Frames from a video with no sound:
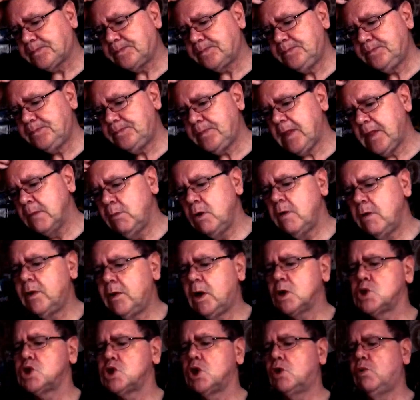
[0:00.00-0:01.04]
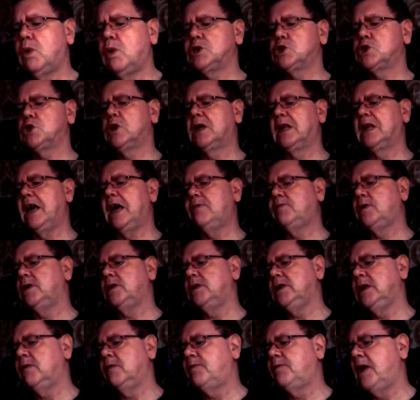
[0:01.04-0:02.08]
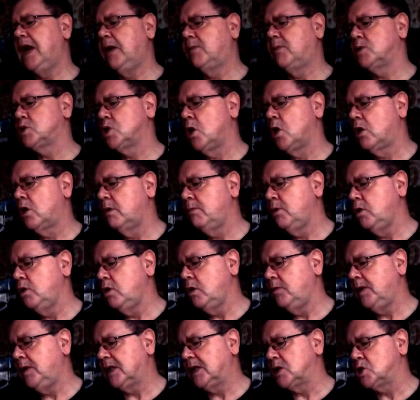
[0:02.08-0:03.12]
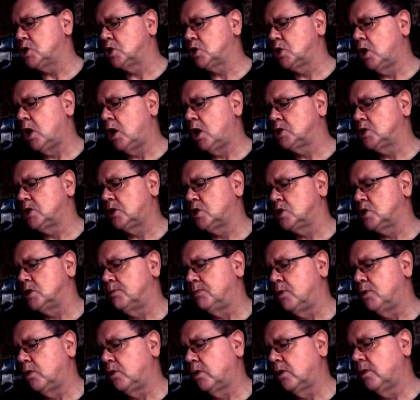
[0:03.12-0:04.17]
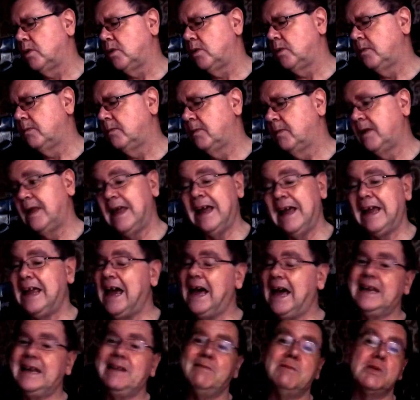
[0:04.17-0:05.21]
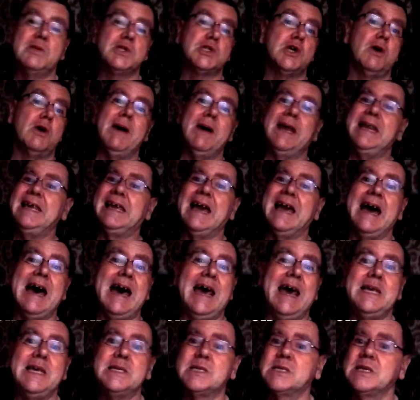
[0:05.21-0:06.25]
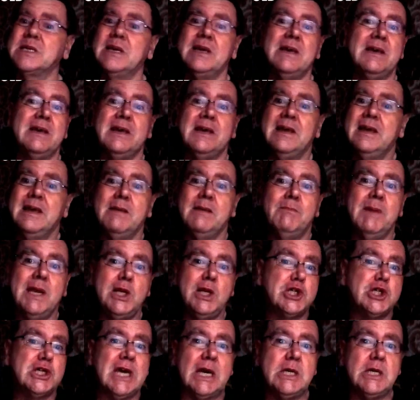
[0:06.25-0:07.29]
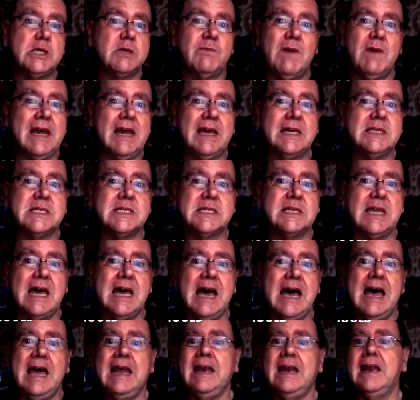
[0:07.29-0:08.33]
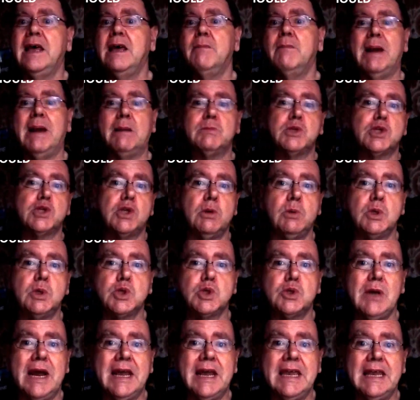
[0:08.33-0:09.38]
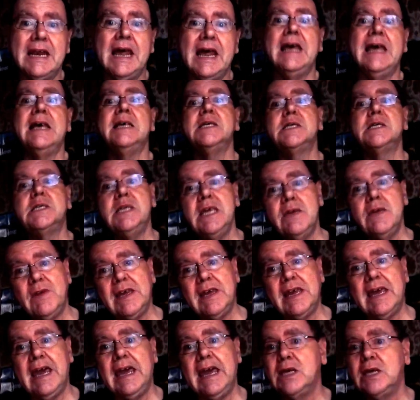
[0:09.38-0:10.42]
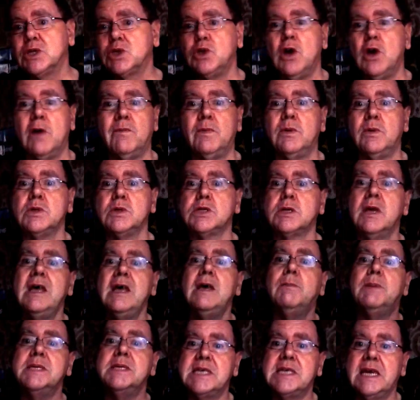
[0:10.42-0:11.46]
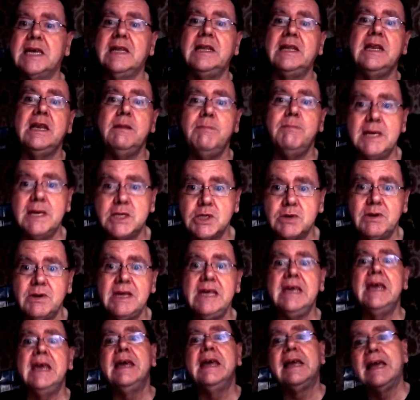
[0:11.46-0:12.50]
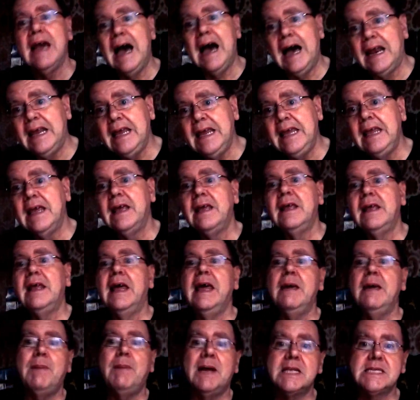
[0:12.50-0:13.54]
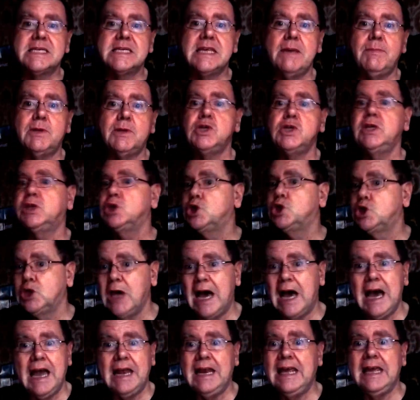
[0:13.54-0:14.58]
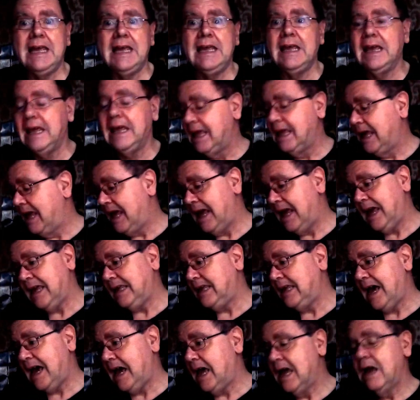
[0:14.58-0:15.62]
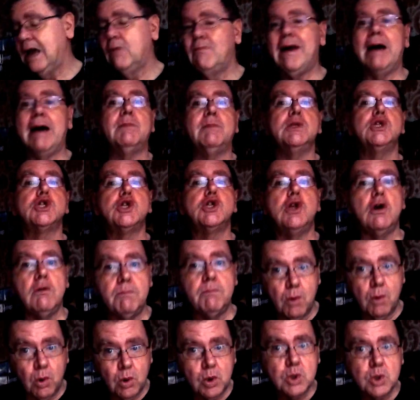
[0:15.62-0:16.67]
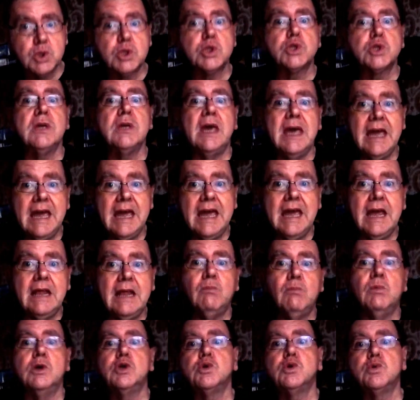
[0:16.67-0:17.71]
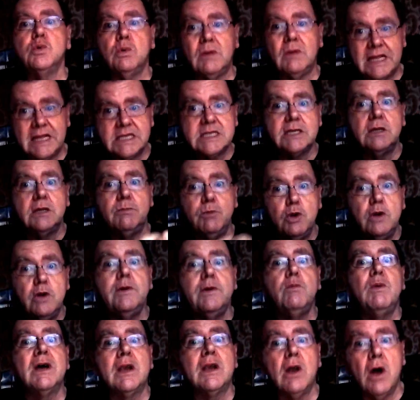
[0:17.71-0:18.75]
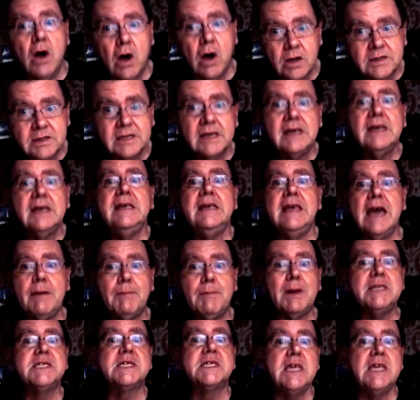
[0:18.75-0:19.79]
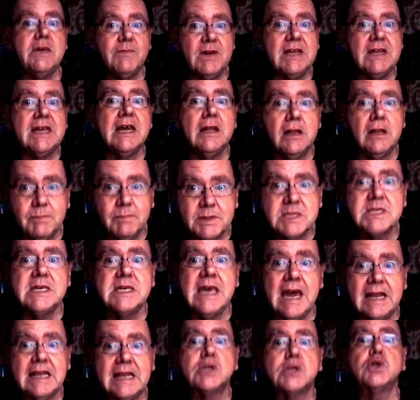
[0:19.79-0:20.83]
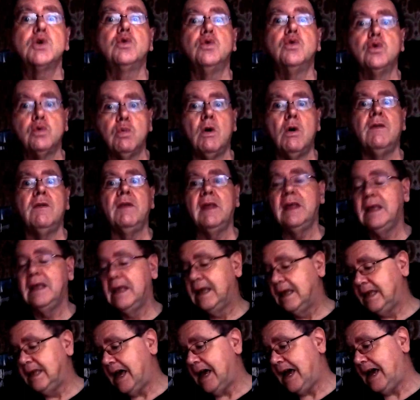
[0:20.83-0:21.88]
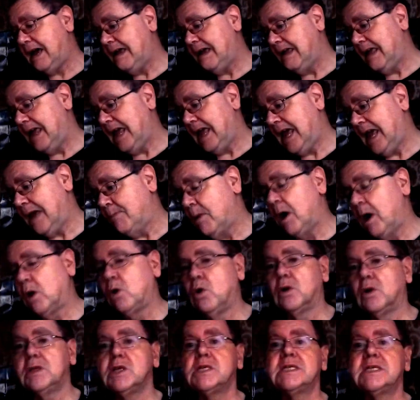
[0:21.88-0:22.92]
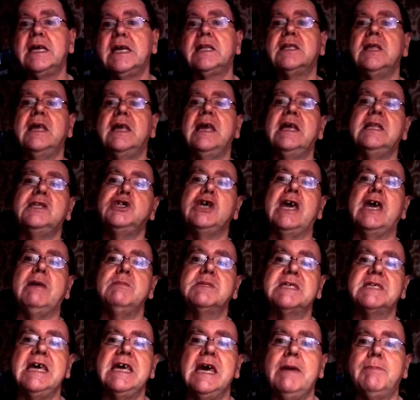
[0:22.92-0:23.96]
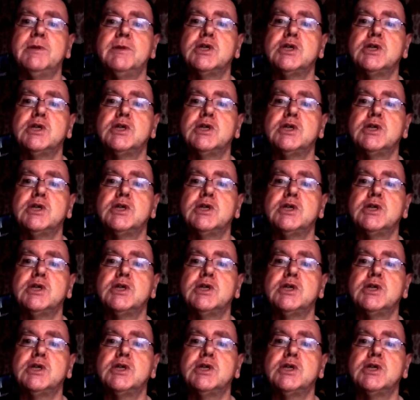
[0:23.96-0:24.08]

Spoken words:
Moving on to question 11, your favourite horror movie that started as a book. Again, so many guys. Mary Shelley's Frankenstein, Bram Stoker's Dracula, Stephen King's novels, particularly Misery, Carrie, Pet Sematary, The Shining. Yeah, Ratman's Notebooks, which led to the movie Willard. Yeah, by Stephen Gilbert. Yeah, that's a good one. Yeah, I could have said James Herbert's